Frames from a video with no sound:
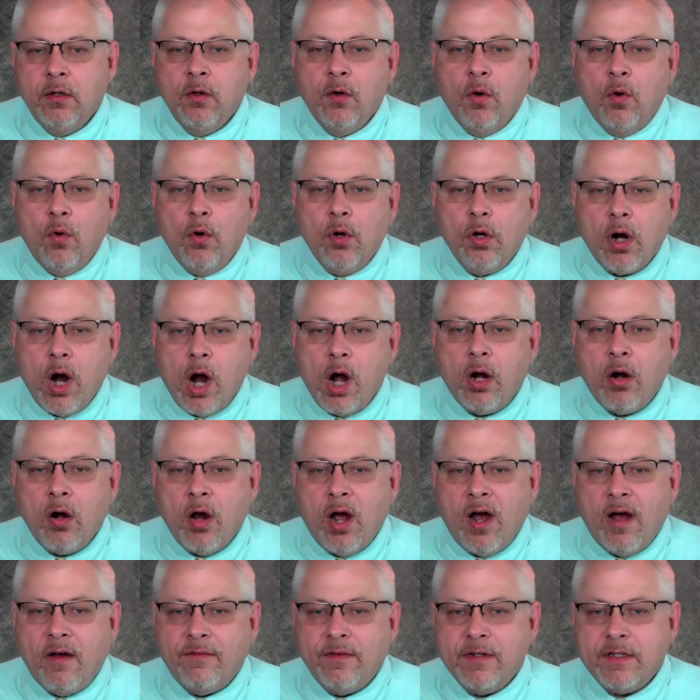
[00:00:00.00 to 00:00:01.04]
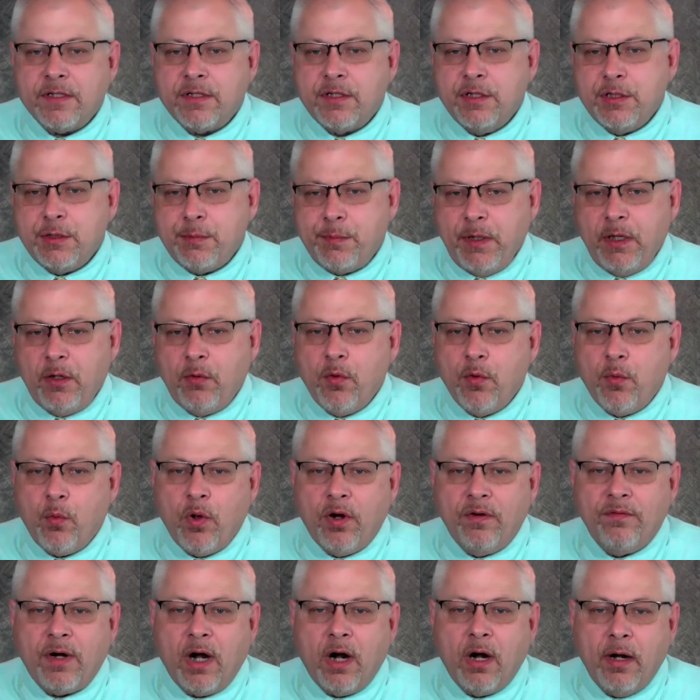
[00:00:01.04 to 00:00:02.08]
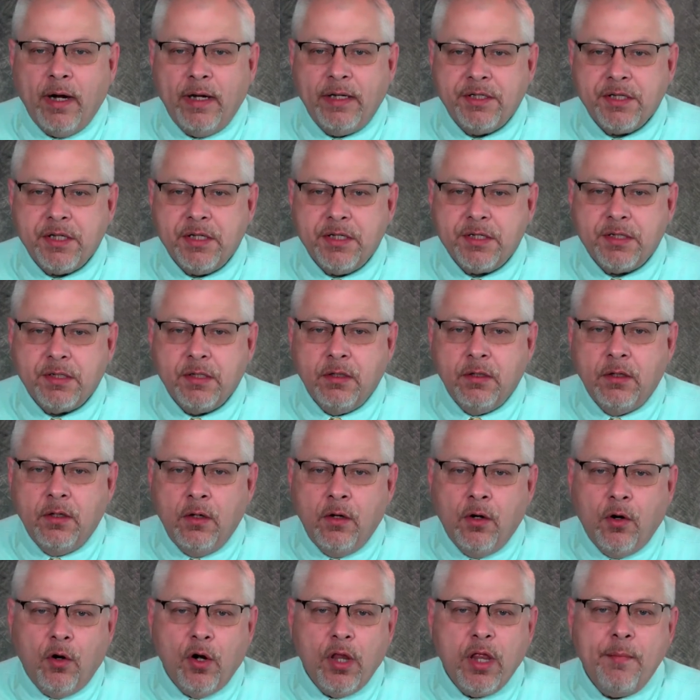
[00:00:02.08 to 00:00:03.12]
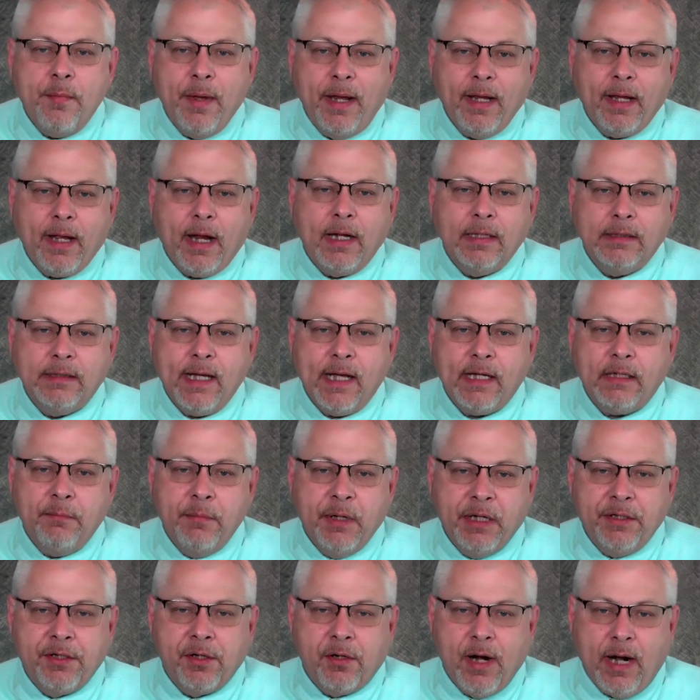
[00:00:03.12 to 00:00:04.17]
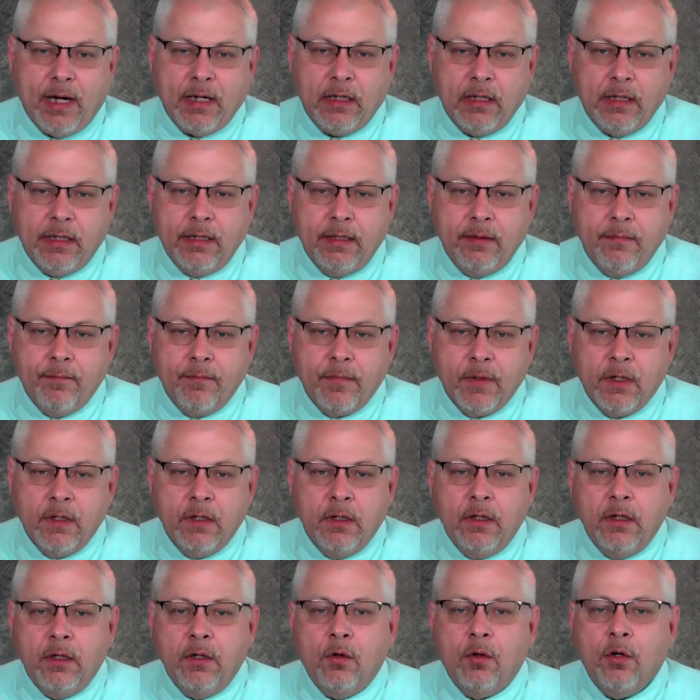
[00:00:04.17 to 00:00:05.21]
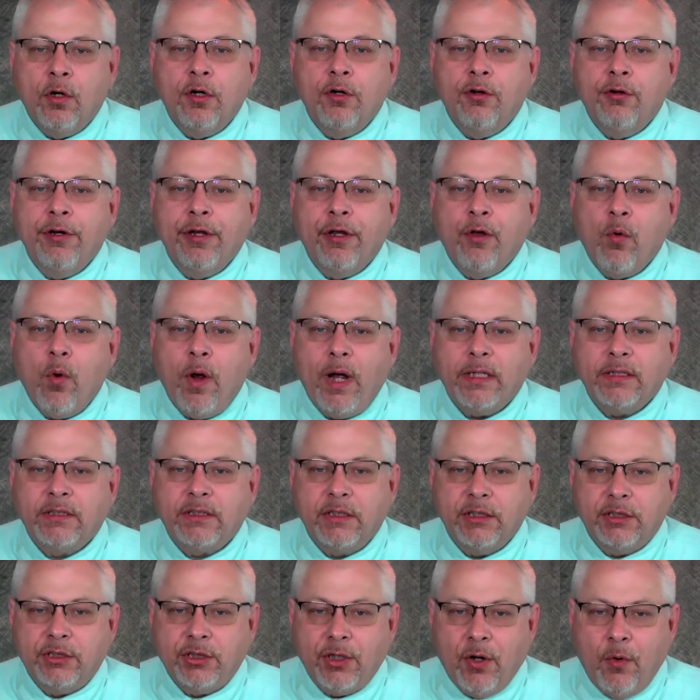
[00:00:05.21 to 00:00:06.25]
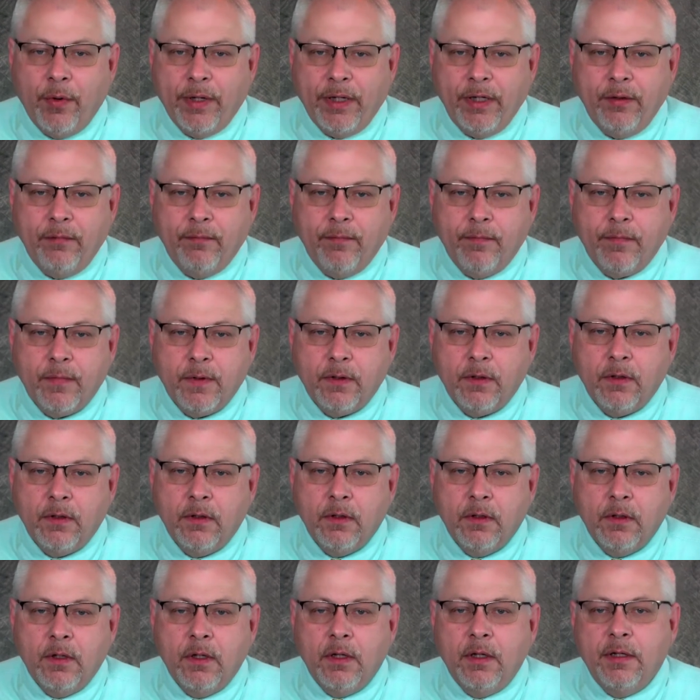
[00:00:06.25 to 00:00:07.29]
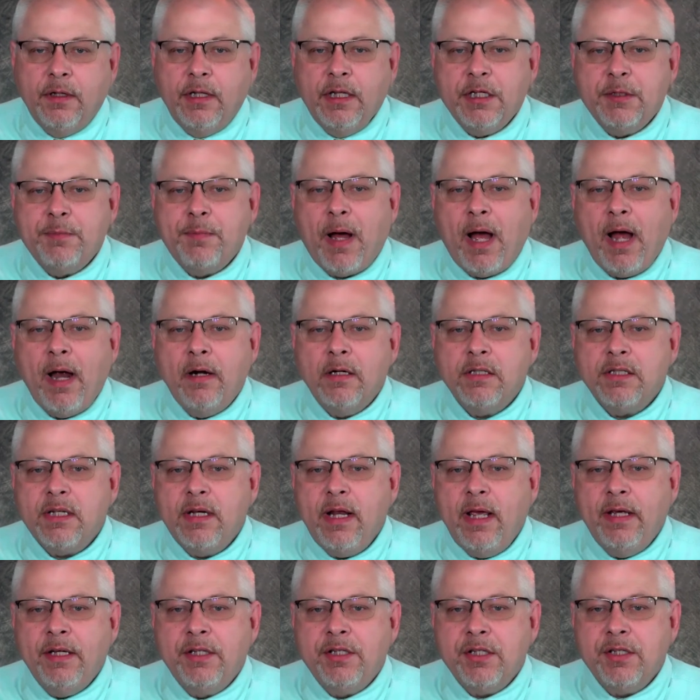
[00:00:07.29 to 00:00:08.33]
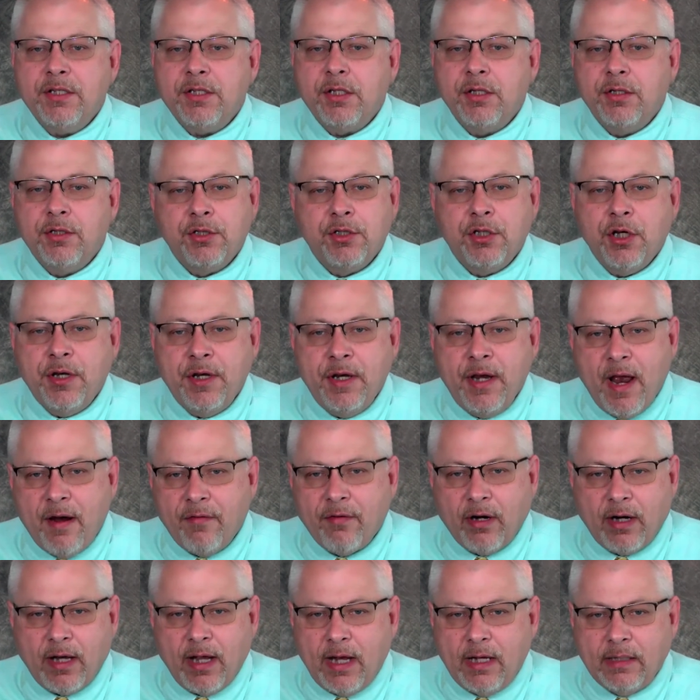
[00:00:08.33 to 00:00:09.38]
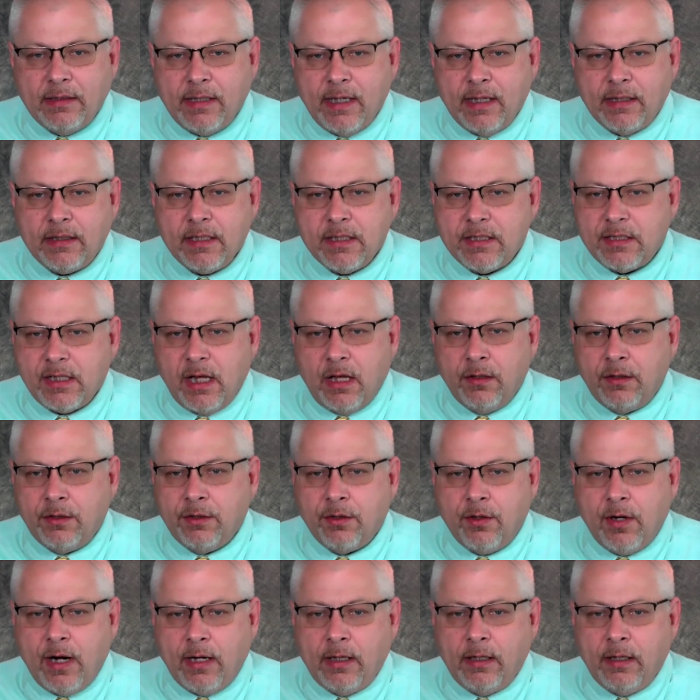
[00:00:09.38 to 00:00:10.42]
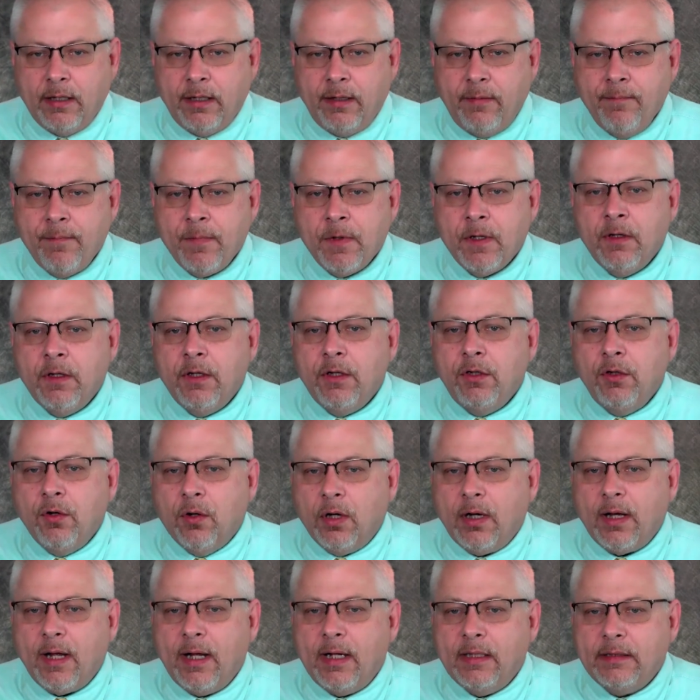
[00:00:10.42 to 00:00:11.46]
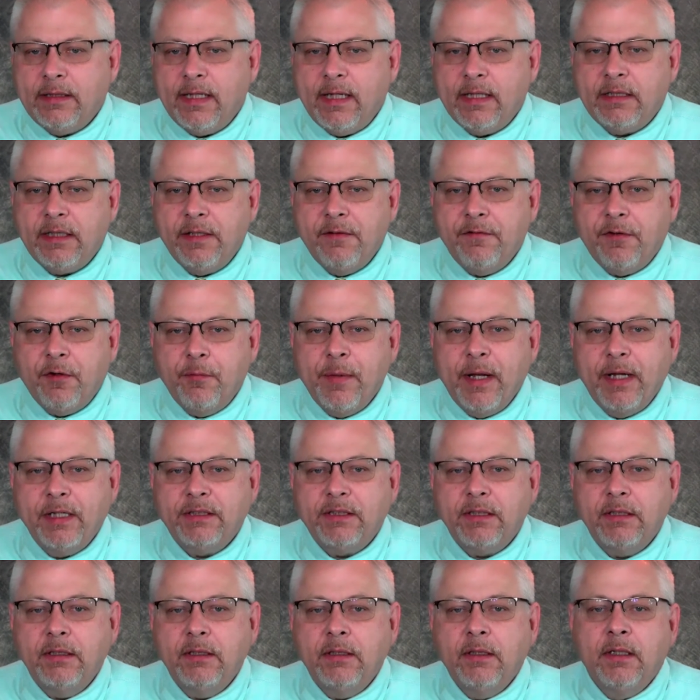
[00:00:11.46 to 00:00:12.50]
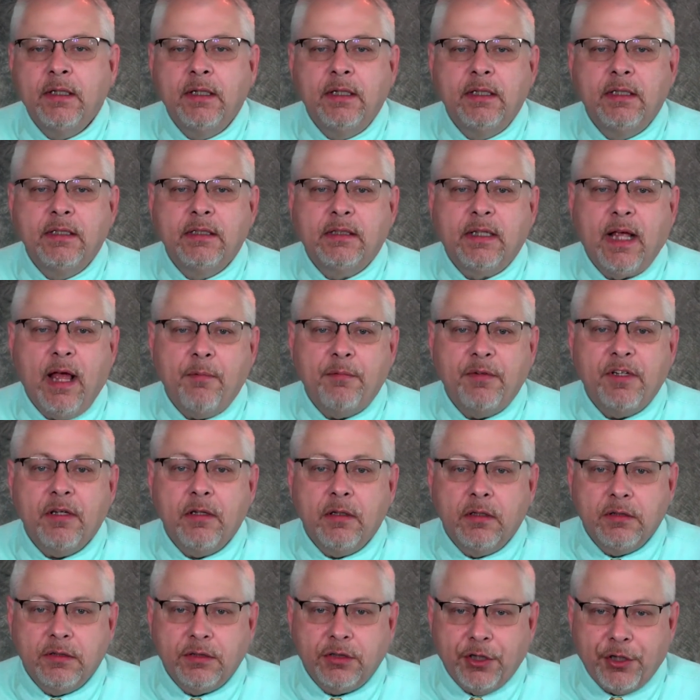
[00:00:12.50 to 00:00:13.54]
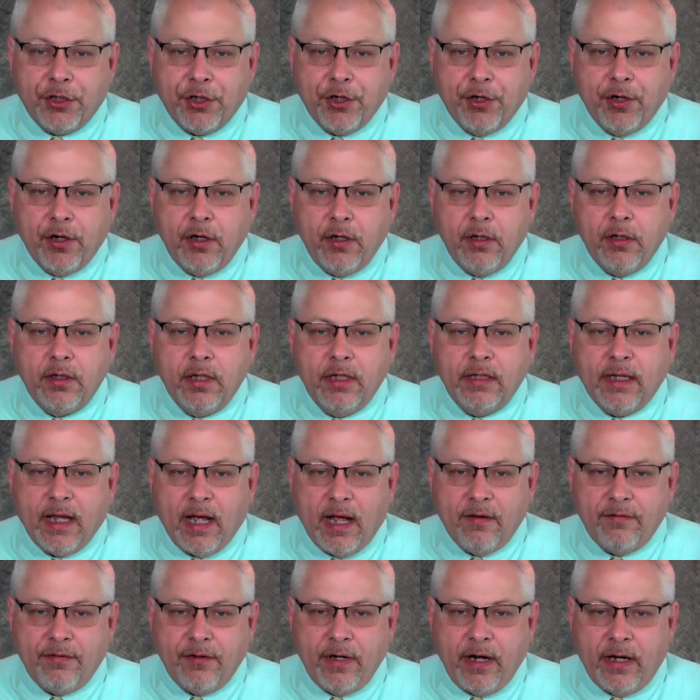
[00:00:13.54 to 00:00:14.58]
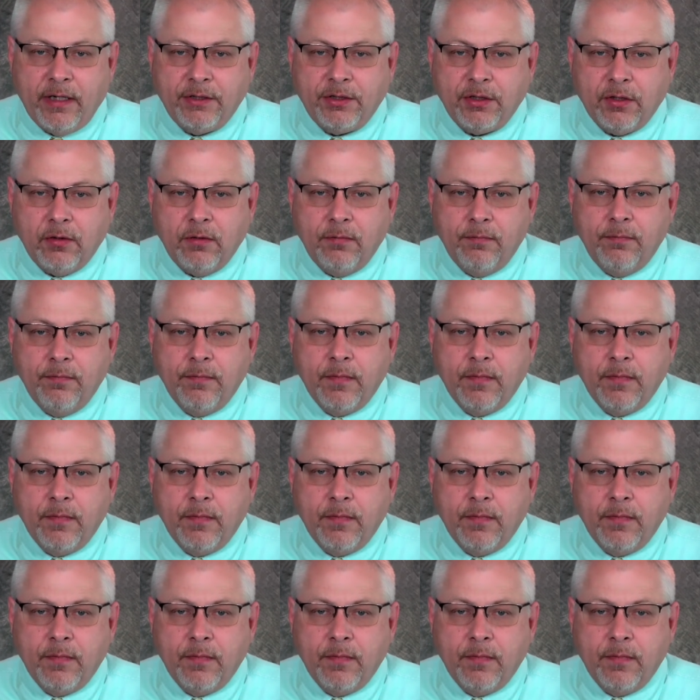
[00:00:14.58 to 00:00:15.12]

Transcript: or our office to speak with one of our agents, or they may contact me directly in order to request a showing. These buyers and agents should never contact the seller directly. Your contact information is kept secure and confidential.